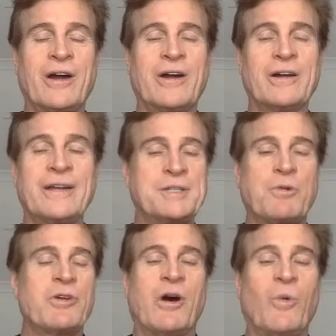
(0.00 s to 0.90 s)
And that's what
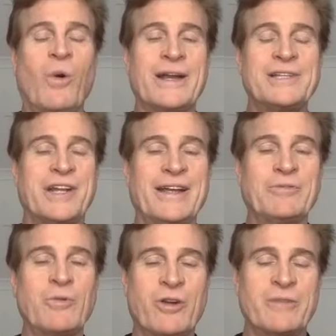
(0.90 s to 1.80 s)
we all want, isn't it?
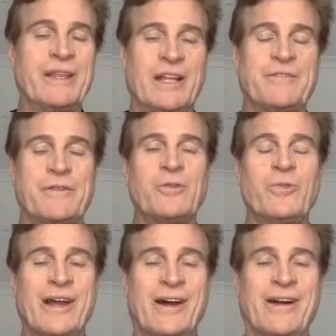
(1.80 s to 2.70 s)
We want to be loved for who
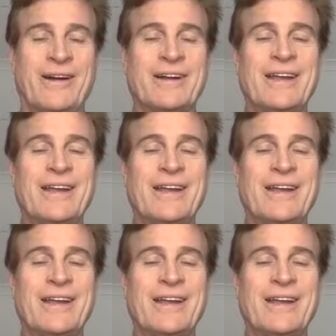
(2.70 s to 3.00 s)
we are.